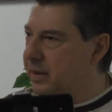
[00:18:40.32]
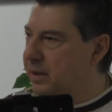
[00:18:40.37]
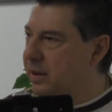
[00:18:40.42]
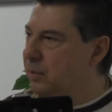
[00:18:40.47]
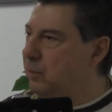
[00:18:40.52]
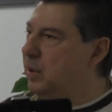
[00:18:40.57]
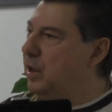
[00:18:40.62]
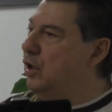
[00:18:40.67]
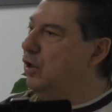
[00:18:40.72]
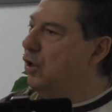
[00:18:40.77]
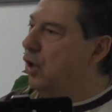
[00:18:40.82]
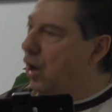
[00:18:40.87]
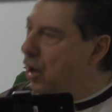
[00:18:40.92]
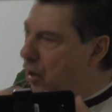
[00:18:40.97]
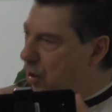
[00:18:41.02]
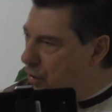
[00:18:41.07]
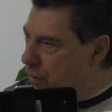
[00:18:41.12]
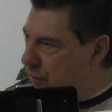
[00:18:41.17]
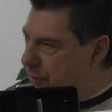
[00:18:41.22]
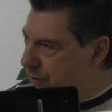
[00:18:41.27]
We
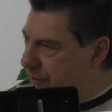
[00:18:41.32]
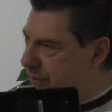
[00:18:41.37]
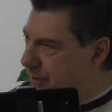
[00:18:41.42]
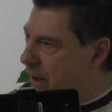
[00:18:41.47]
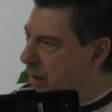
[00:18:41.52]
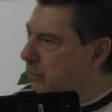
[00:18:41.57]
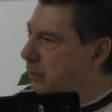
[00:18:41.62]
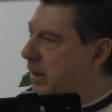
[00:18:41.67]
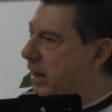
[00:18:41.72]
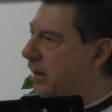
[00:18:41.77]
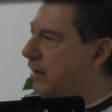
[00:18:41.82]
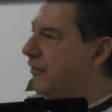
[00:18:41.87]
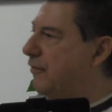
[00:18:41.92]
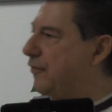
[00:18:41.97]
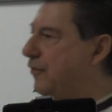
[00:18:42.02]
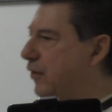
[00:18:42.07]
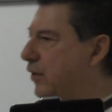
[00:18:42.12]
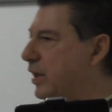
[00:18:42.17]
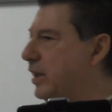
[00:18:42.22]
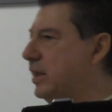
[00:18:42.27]
learned that we had a
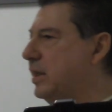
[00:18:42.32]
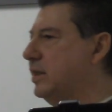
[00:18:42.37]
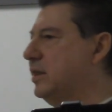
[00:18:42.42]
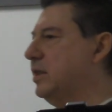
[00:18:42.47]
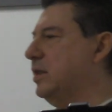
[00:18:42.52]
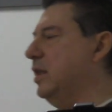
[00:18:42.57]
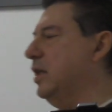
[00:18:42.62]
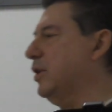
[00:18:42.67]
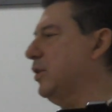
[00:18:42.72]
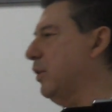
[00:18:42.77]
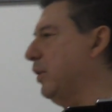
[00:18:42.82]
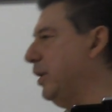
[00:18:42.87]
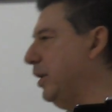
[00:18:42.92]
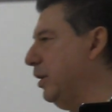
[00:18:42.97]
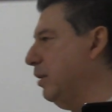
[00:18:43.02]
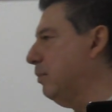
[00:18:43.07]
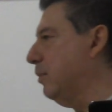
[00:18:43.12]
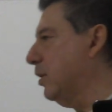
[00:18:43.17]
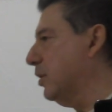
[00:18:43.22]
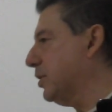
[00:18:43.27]
fully conceived to our
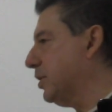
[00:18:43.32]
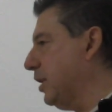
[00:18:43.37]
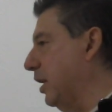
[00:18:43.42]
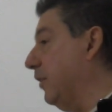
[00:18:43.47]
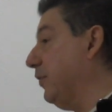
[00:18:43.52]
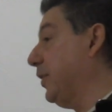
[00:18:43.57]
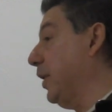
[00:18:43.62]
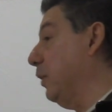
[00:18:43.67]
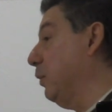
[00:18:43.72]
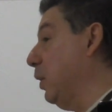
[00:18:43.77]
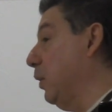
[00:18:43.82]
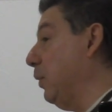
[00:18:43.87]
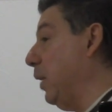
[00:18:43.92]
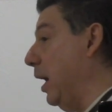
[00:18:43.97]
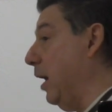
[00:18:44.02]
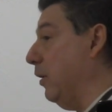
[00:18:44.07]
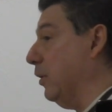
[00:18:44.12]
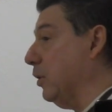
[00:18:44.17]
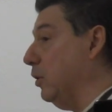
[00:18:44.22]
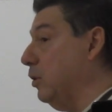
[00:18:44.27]
innermost self that we were
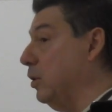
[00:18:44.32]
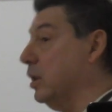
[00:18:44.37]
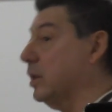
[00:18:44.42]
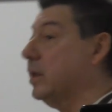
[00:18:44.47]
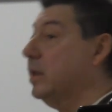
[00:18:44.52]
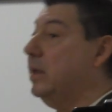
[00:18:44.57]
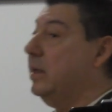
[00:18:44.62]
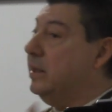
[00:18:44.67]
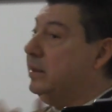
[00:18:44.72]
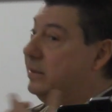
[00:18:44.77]
alcoholic.